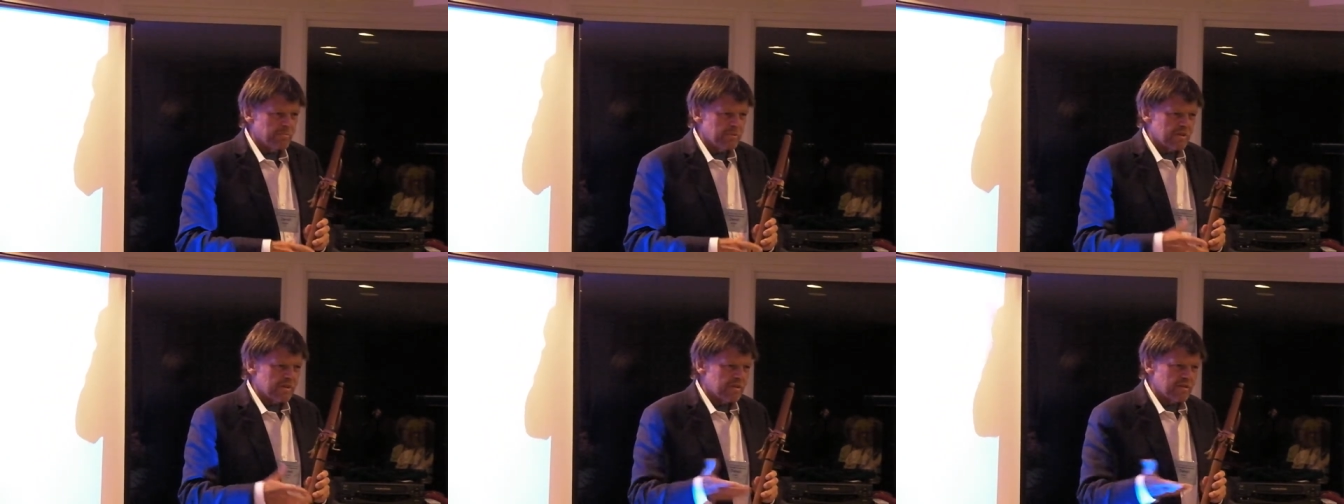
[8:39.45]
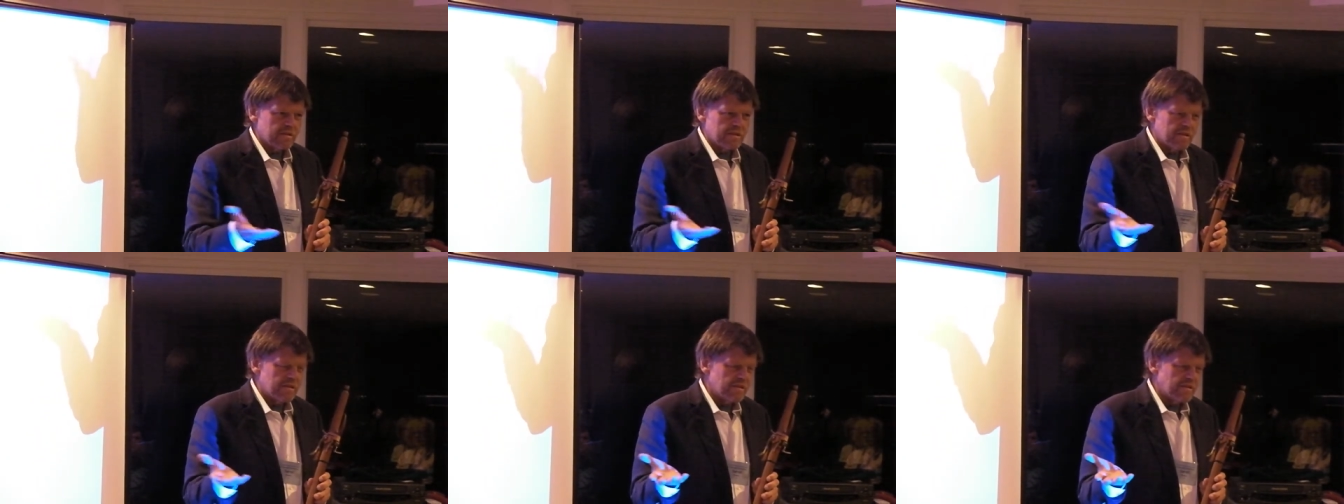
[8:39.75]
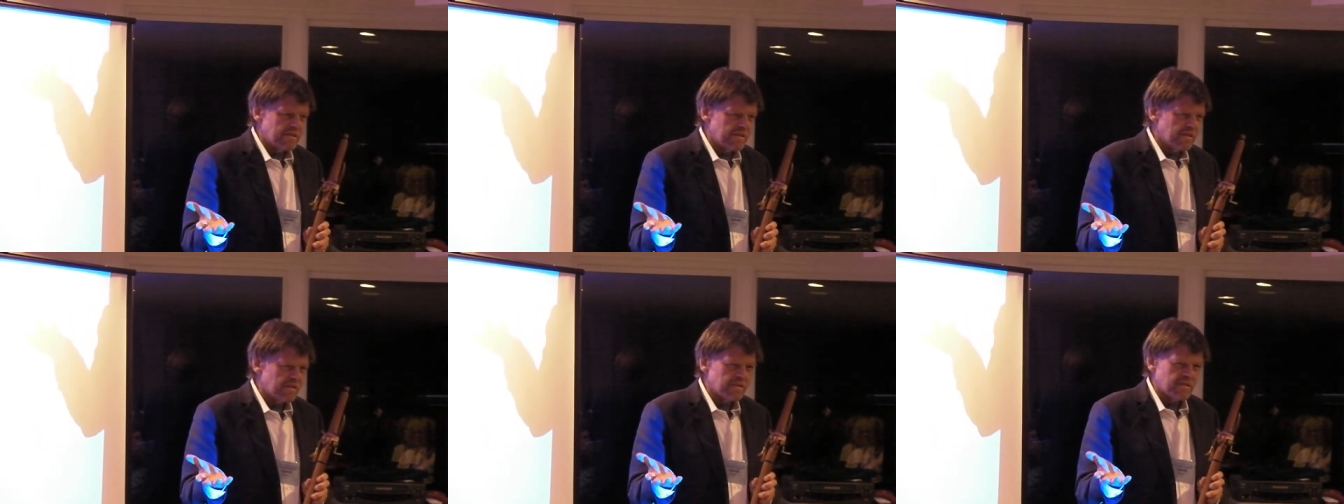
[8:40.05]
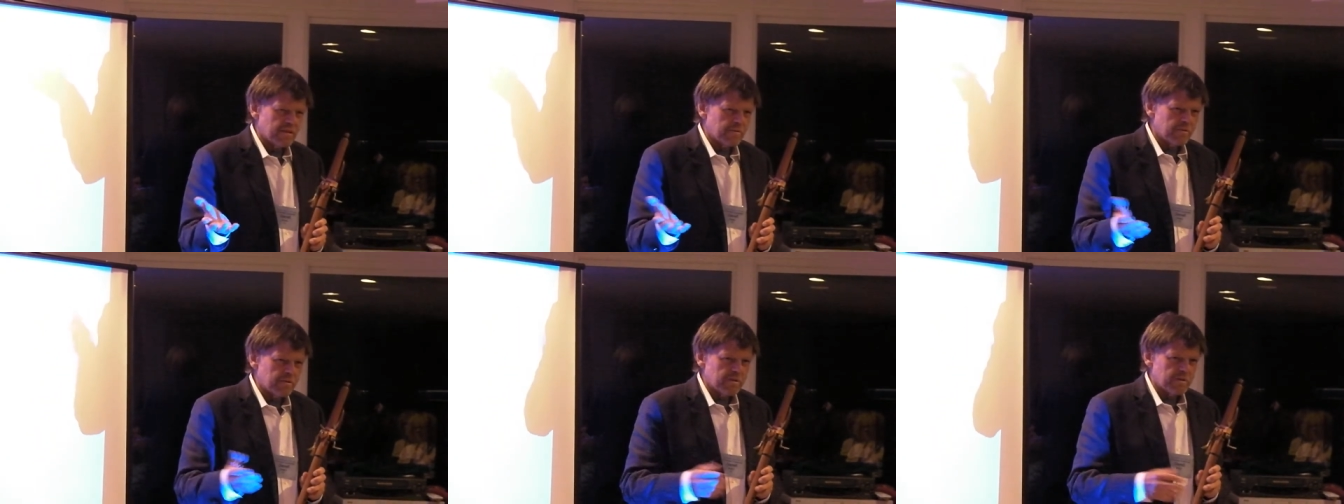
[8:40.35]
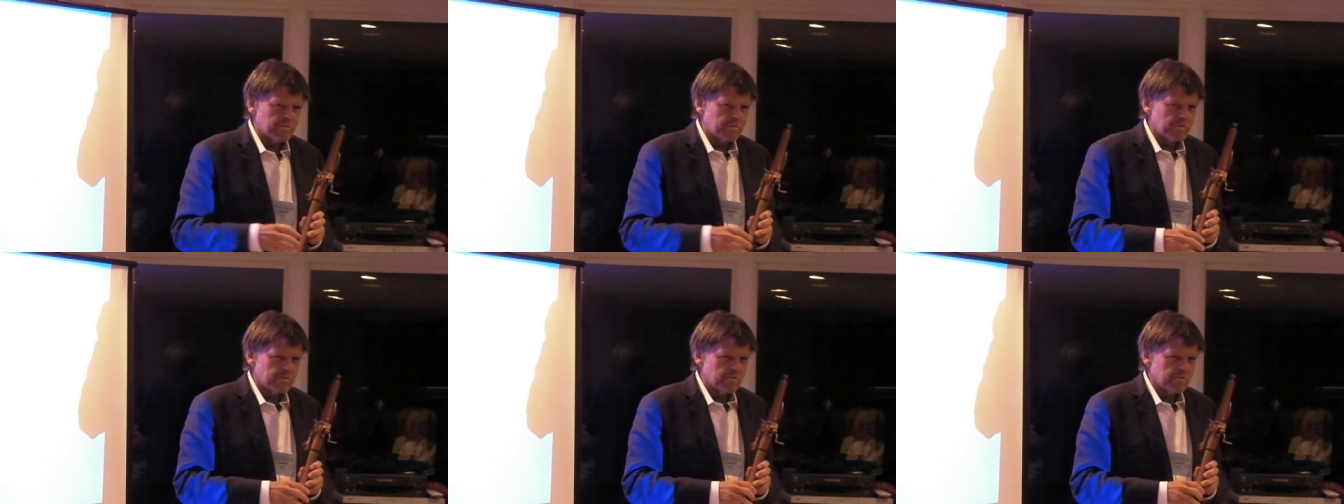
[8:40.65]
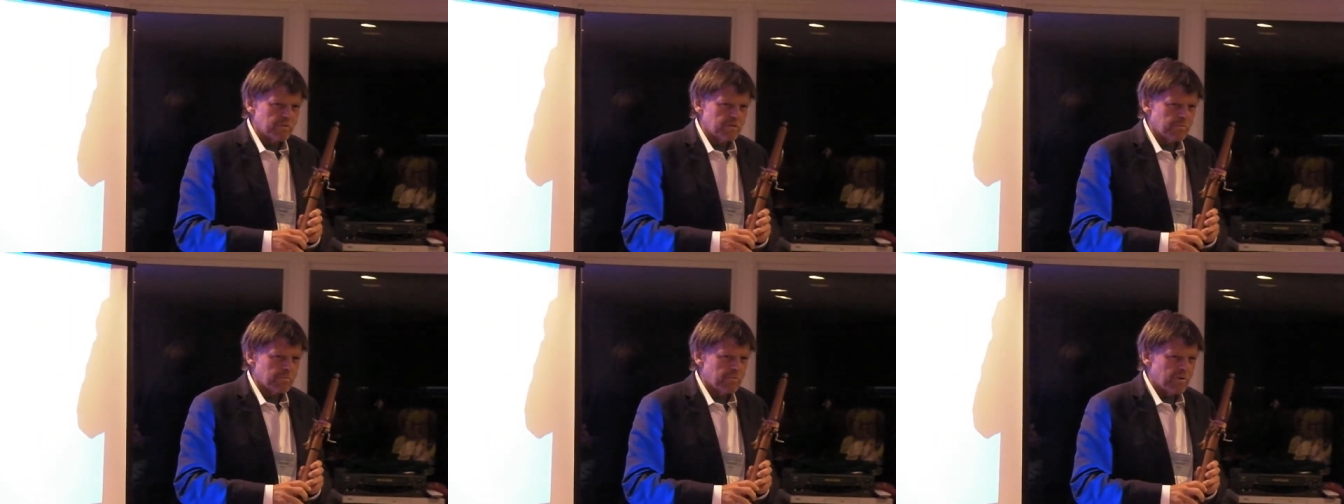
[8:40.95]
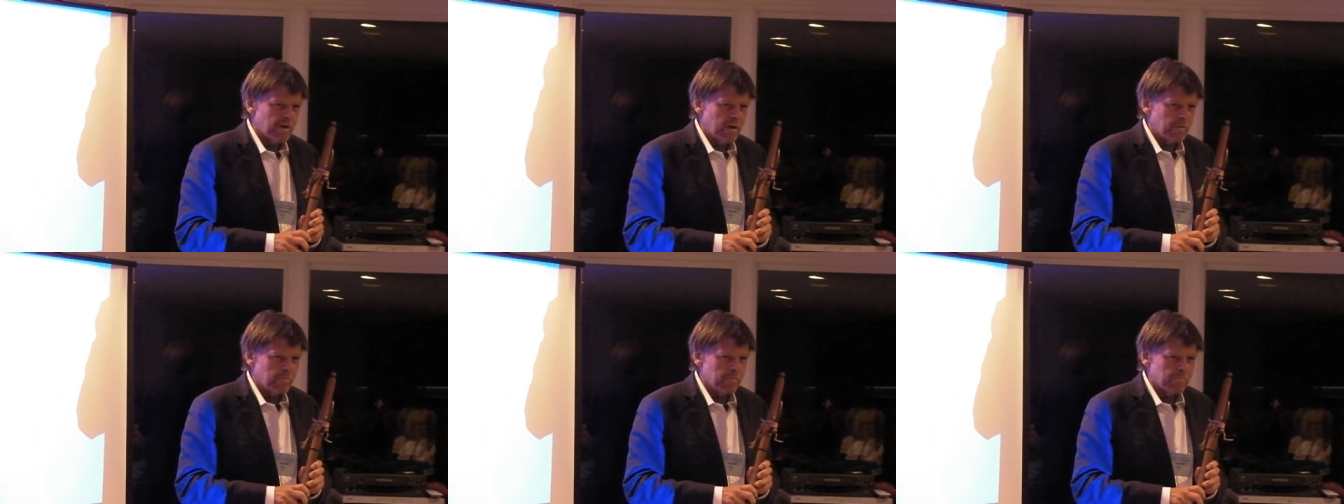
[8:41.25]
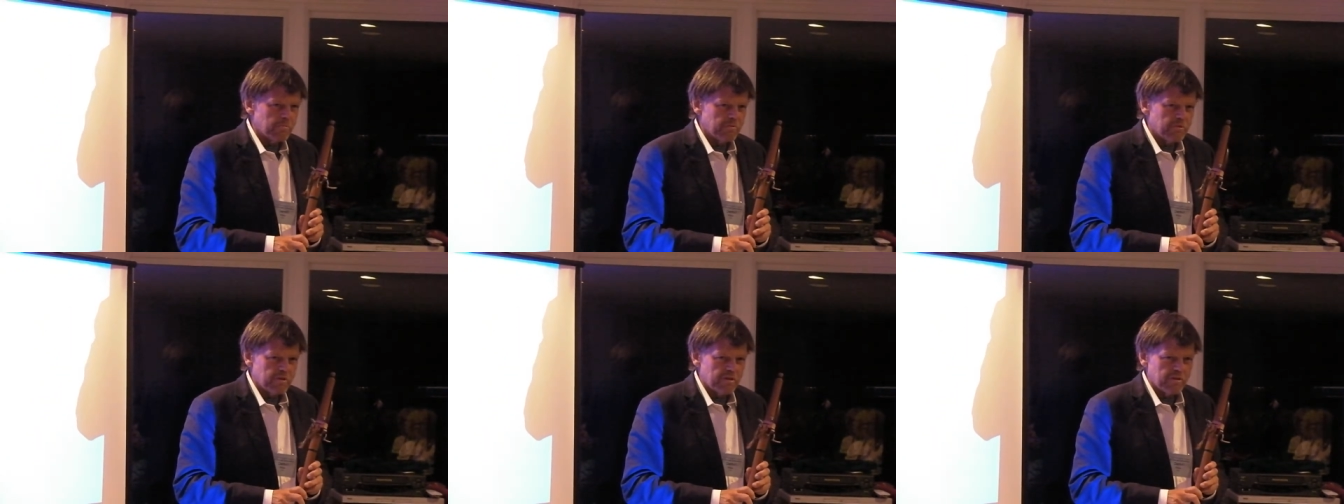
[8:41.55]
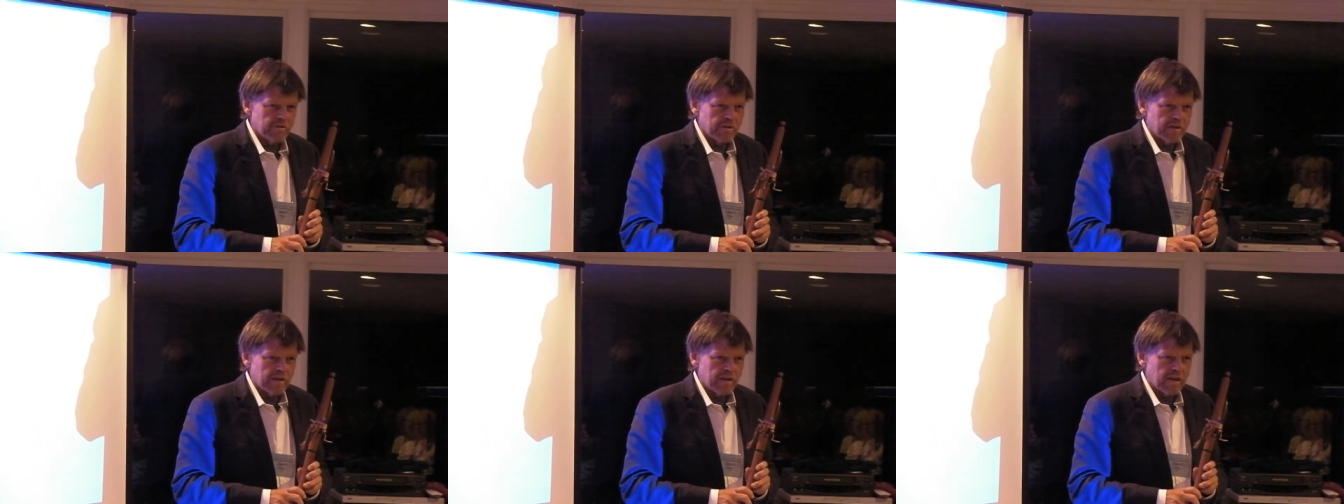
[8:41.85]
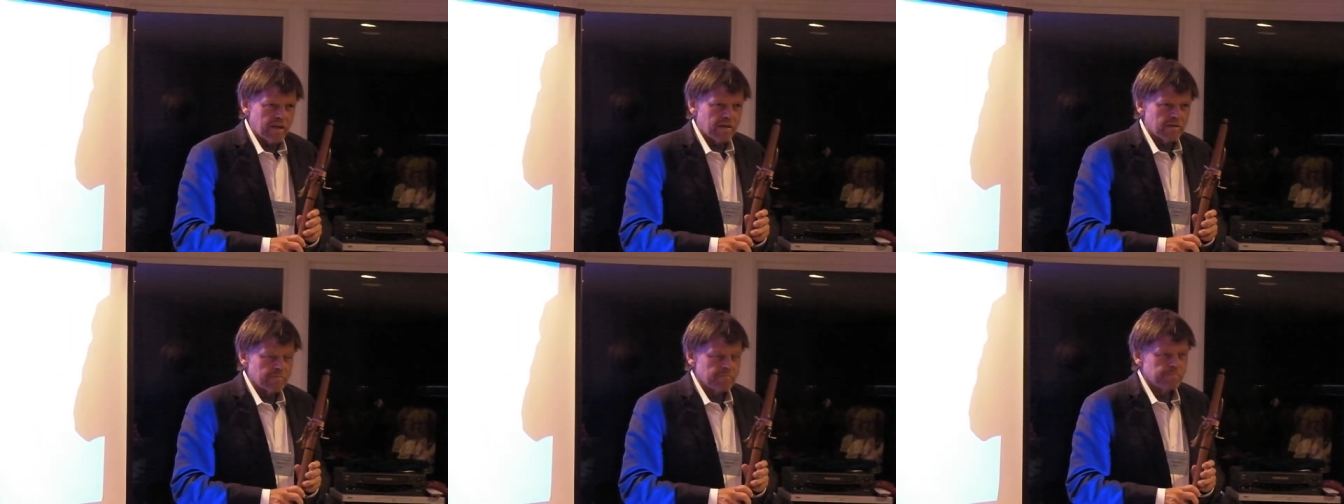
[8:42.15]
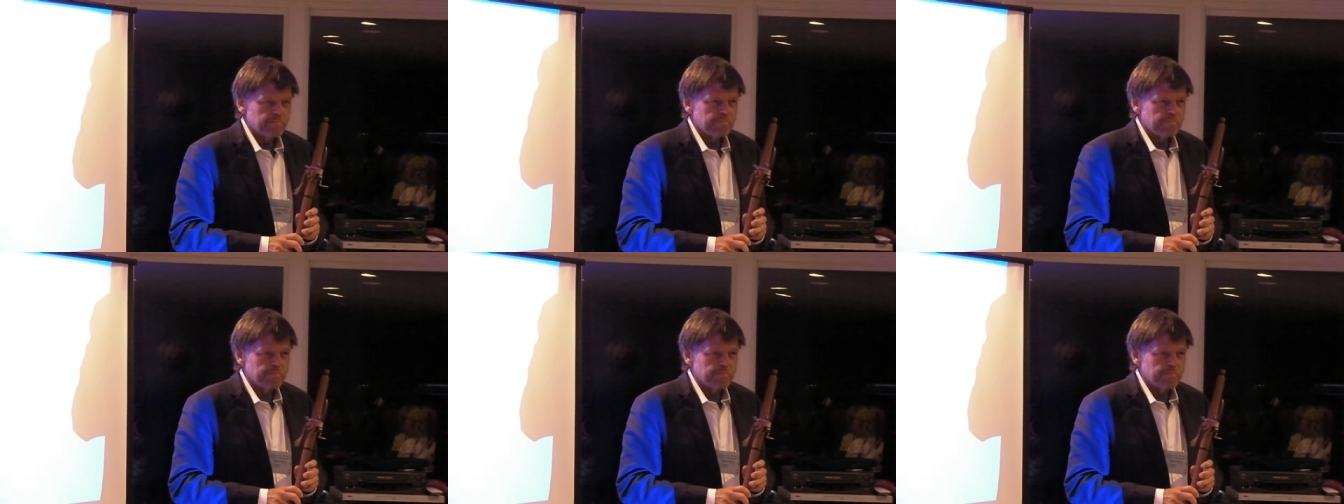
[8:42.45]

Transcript: but these things, there was really a problem figuring it out.